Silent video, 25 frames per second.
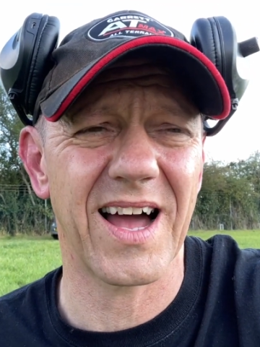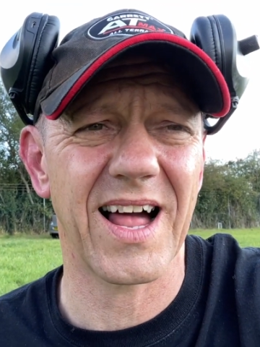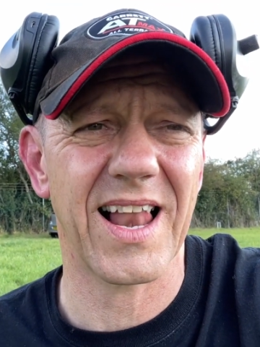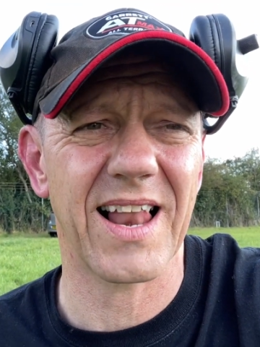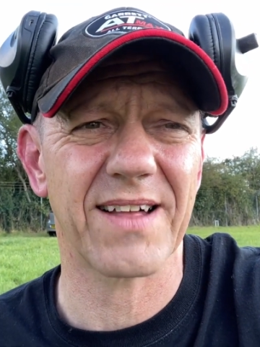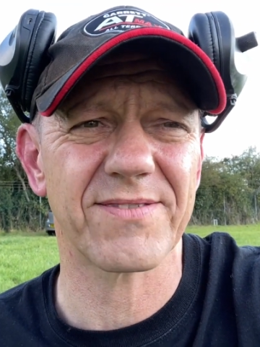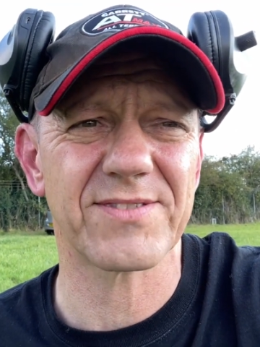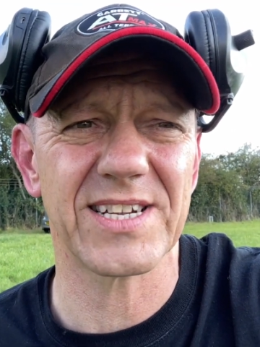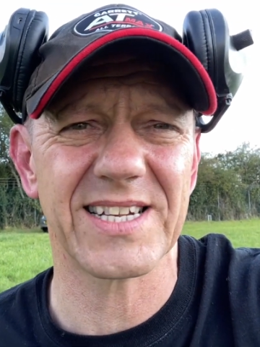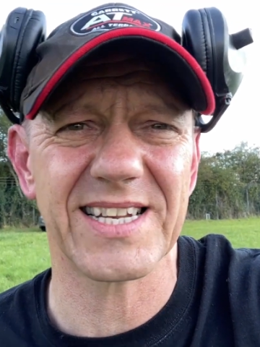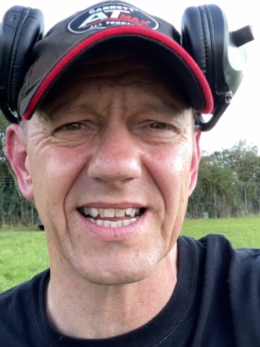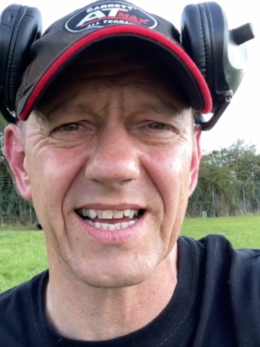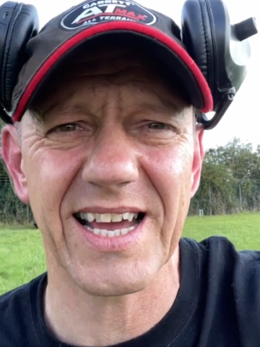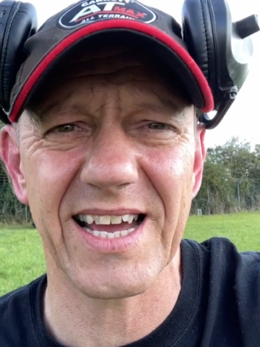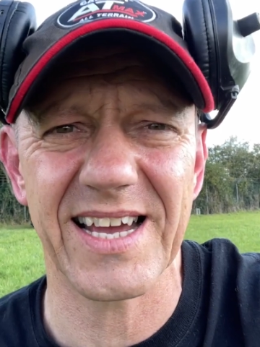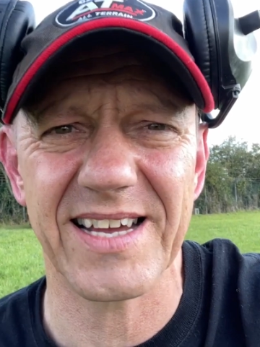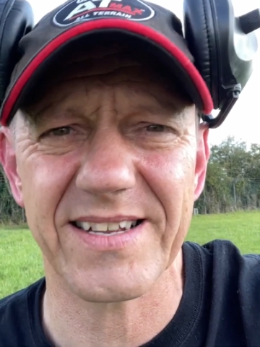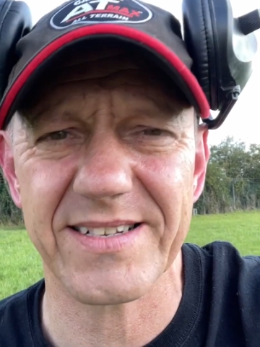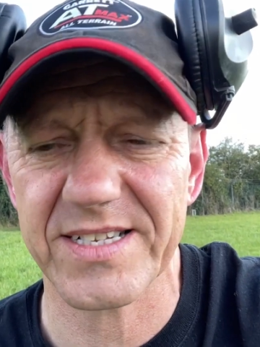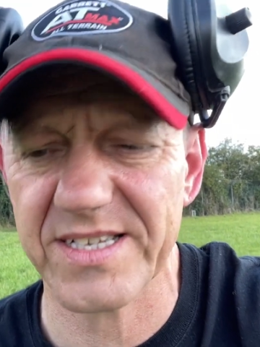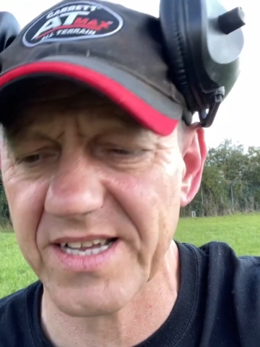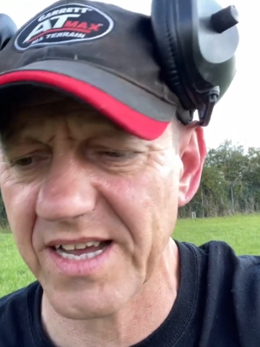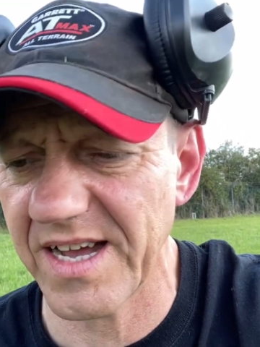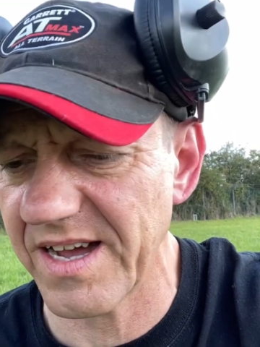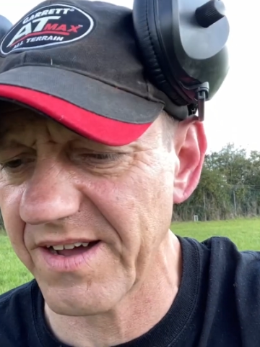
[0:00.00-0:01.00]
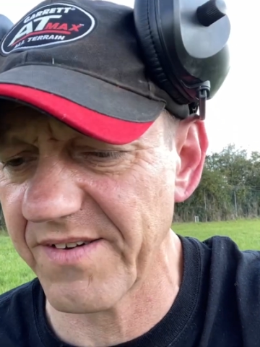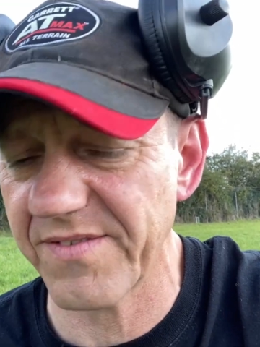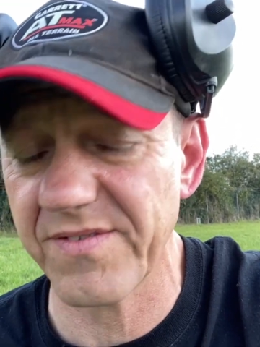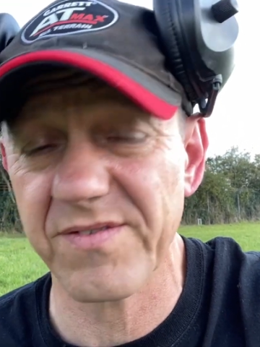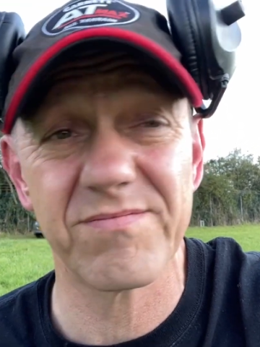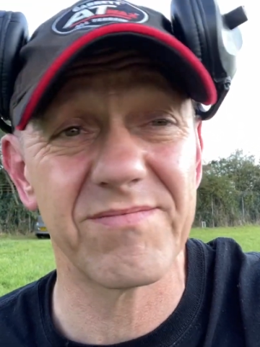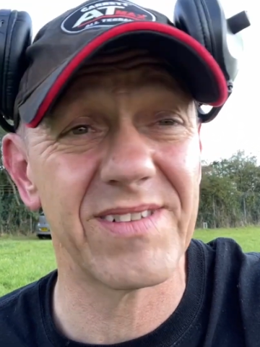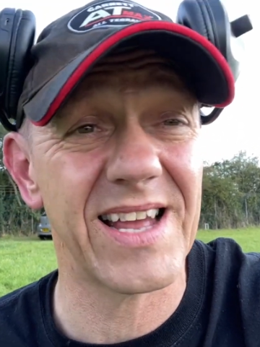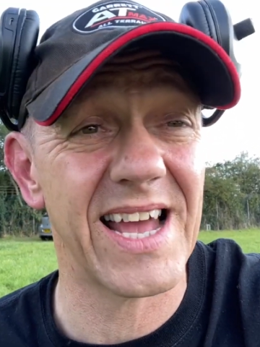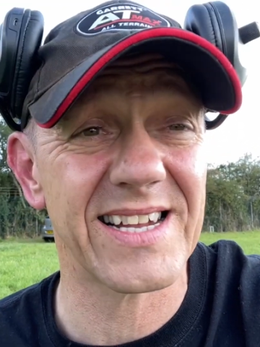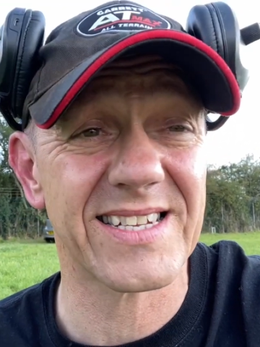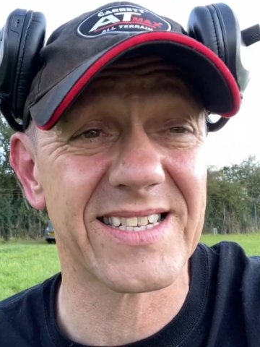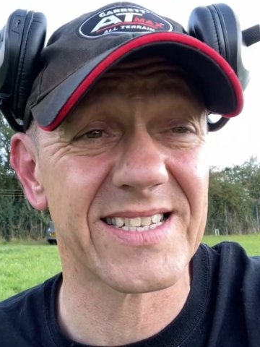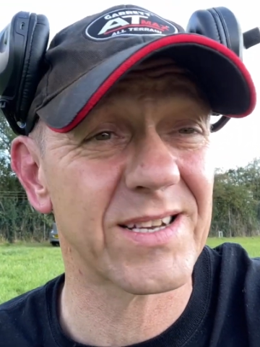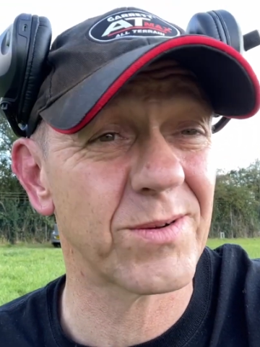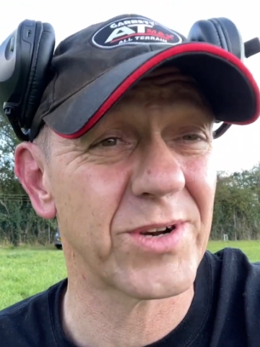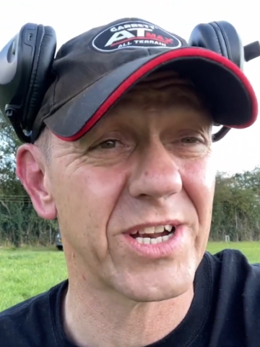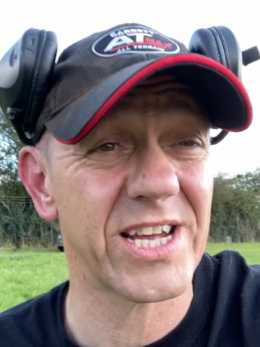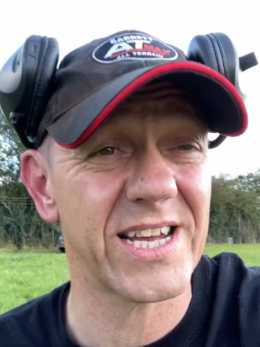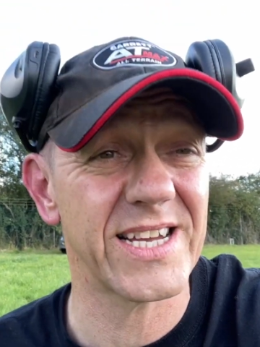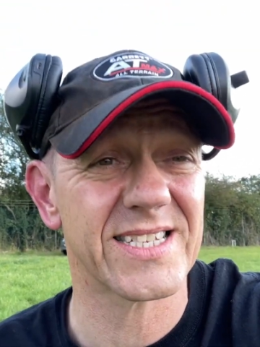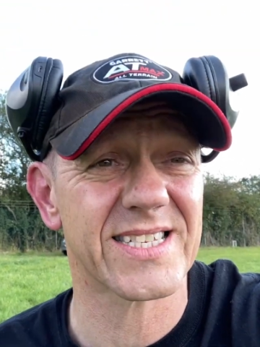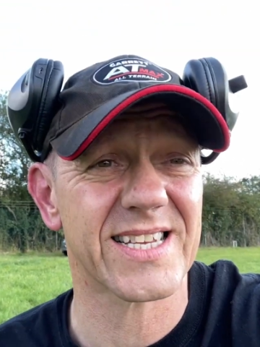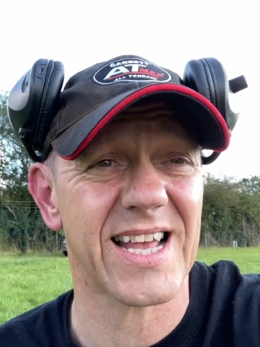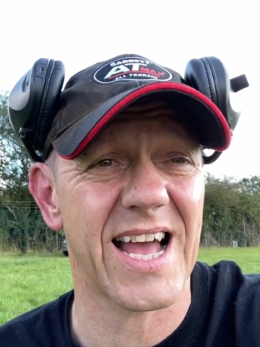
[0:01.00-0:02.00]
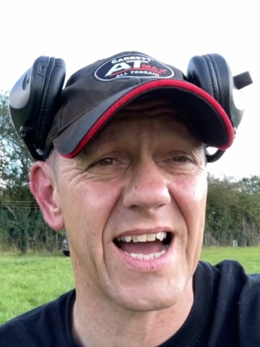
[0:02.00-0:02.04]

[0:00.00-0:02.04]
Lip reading: I'll have to dig it, to see what it is.